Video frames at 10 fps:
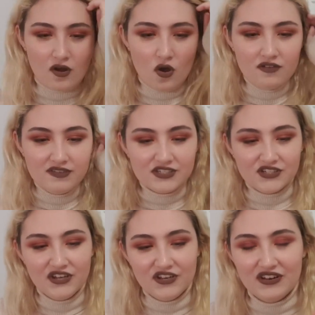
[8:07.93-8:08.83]
All of a
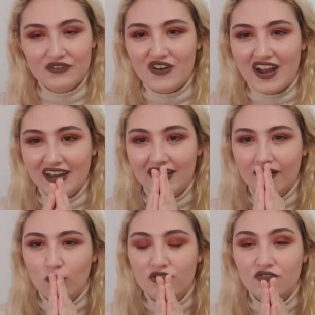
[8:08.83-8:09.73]
sudden, right,
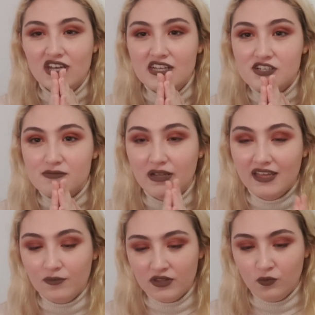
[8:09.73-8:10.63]
we finished
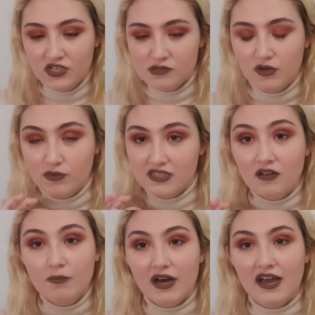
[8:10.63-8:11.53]
playing with the Ouija board. We said
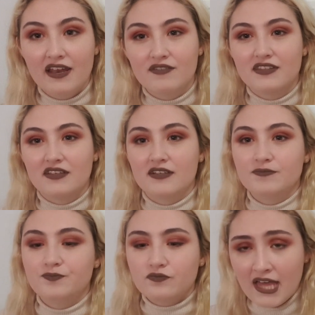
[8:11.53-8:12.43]
goodbye and everything.